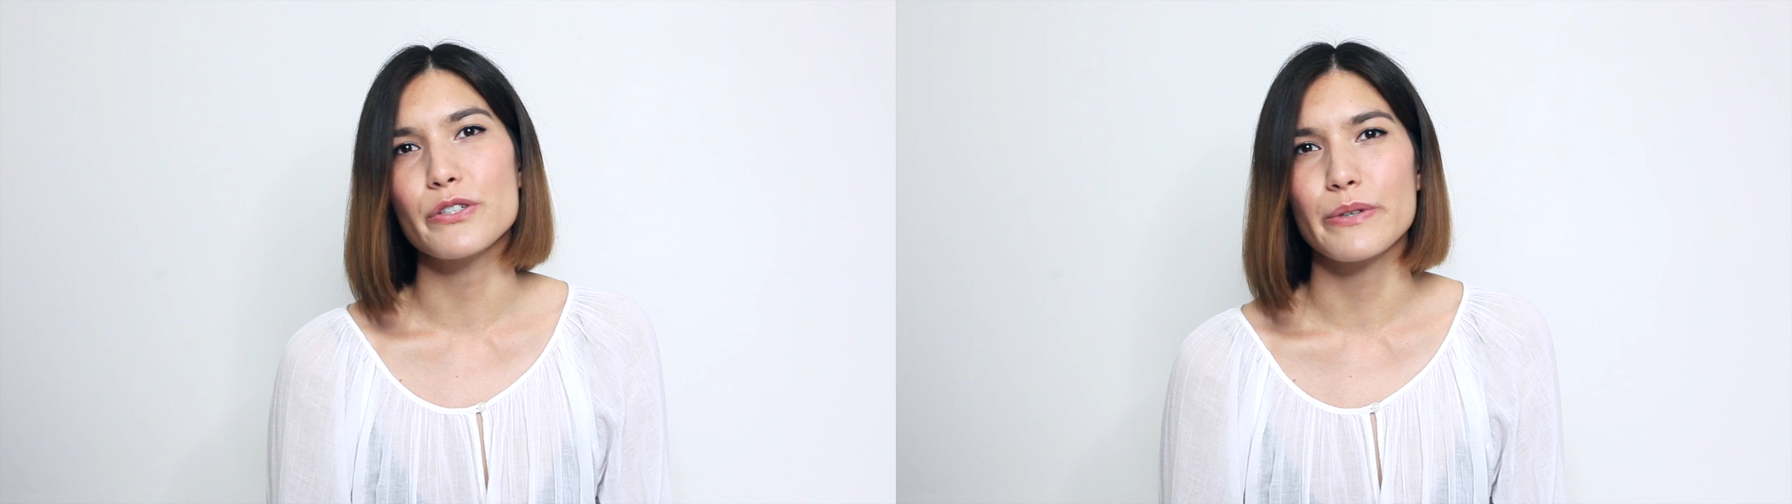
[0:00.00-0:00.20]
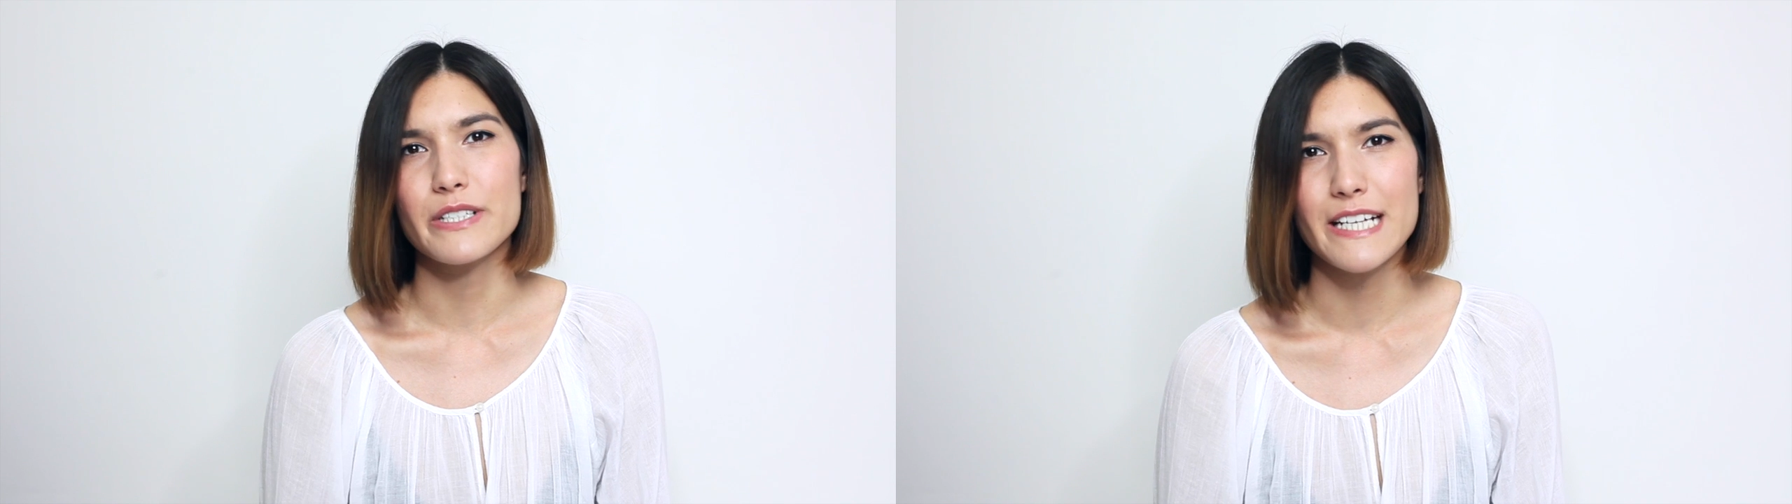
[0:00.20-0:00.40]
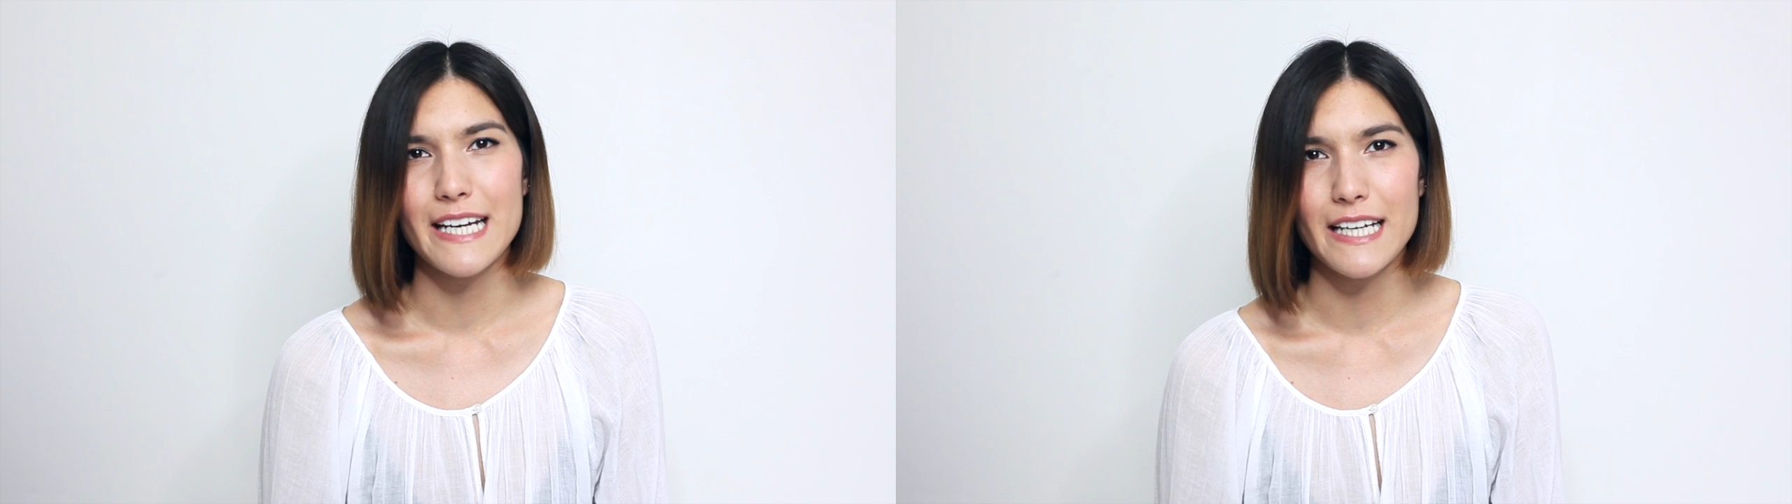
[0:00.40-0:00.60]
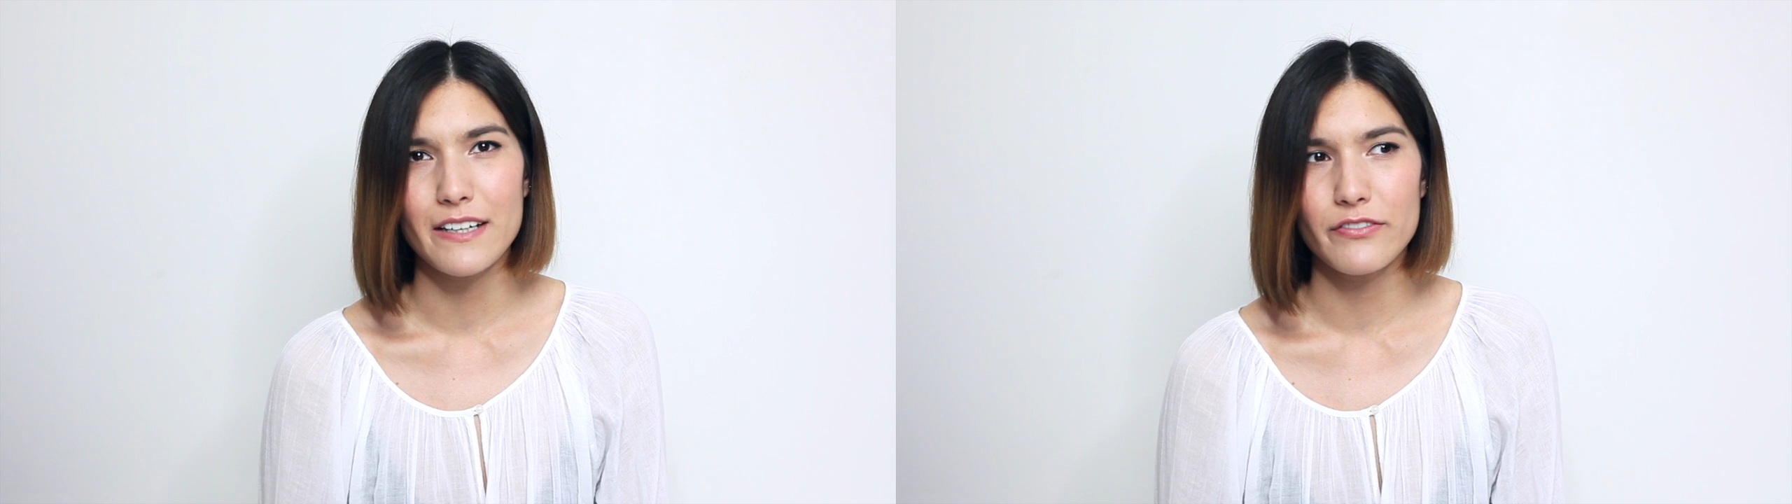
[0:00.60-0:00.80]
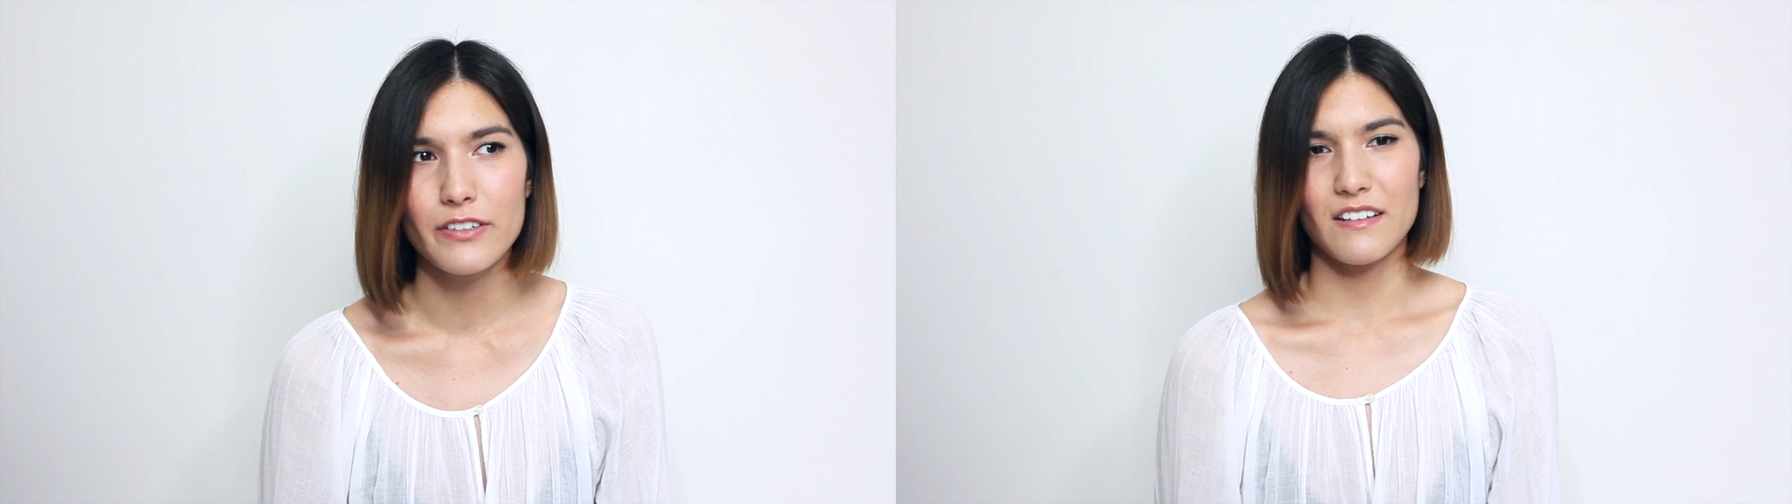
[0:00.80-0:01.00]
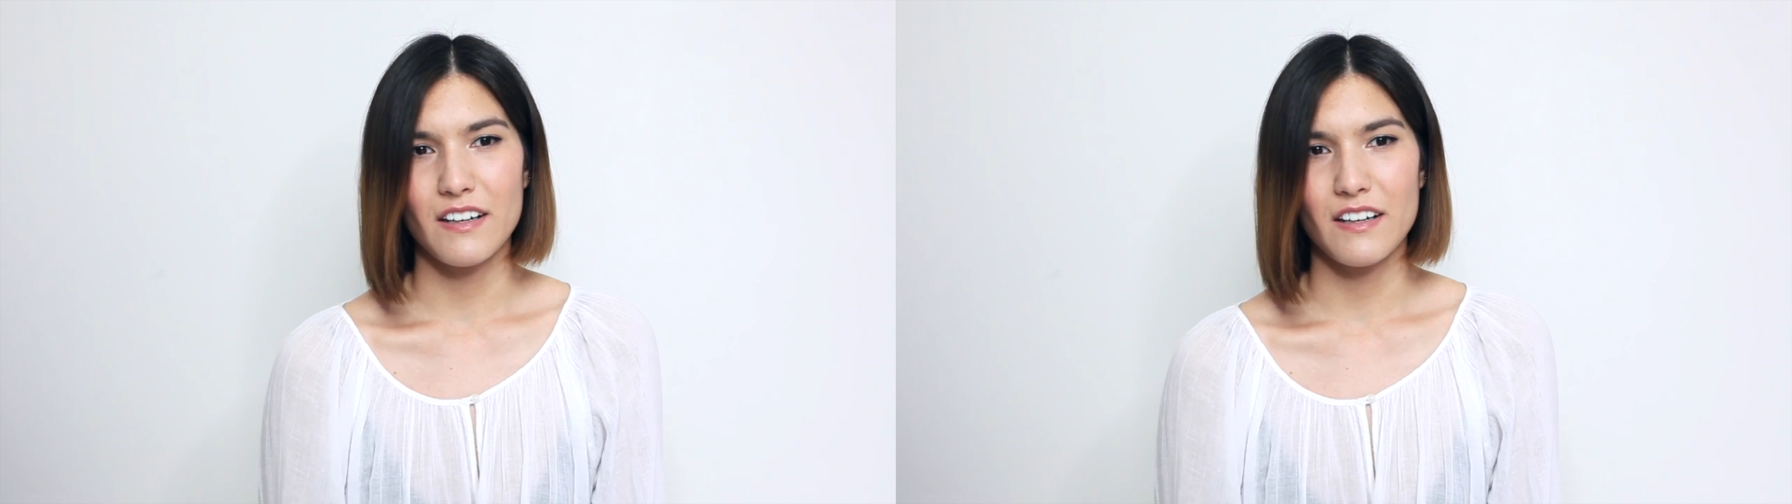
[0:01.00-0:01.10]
to achieve?